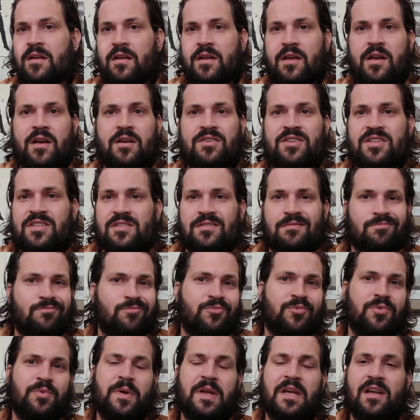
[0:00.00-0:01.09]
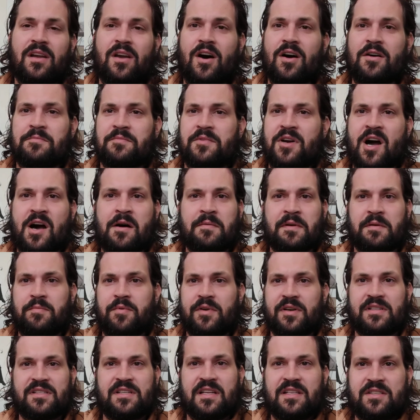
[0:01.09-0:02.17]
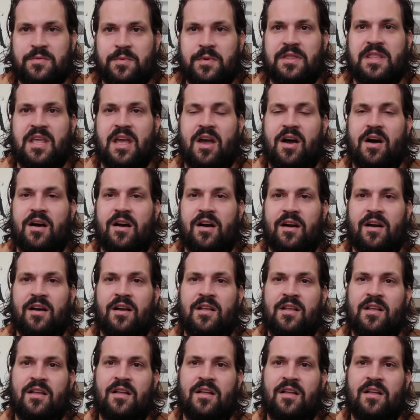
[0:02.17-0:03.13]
just, we call them comic books, that's what they are.